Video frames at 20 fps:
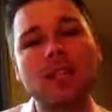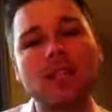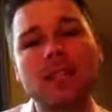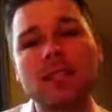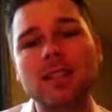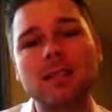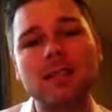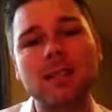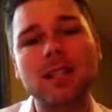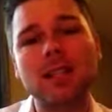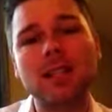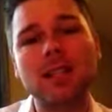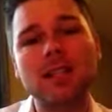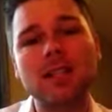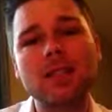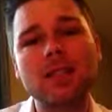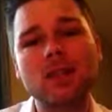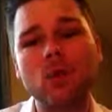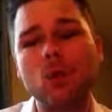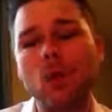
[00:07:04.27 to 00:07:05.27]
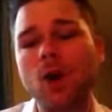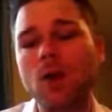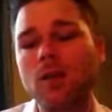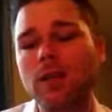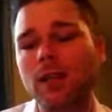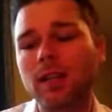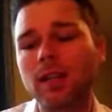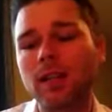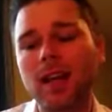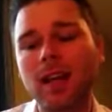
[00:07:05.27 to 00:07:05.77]
that sent me this
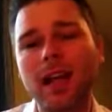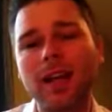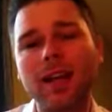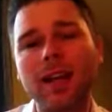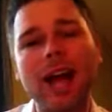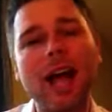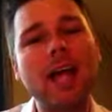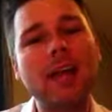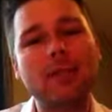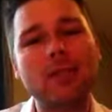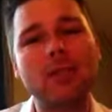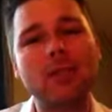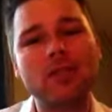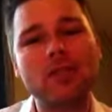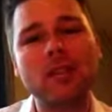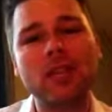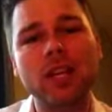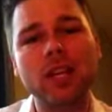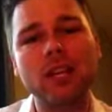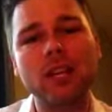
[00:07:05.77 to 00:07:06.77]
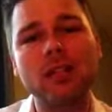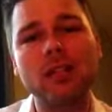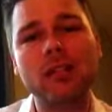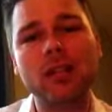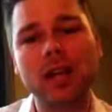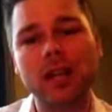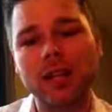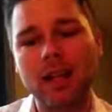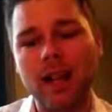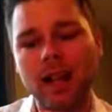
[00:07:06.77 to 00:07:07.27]
quote in line, I appreciate you,
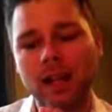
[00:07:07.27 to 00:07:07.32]
and I,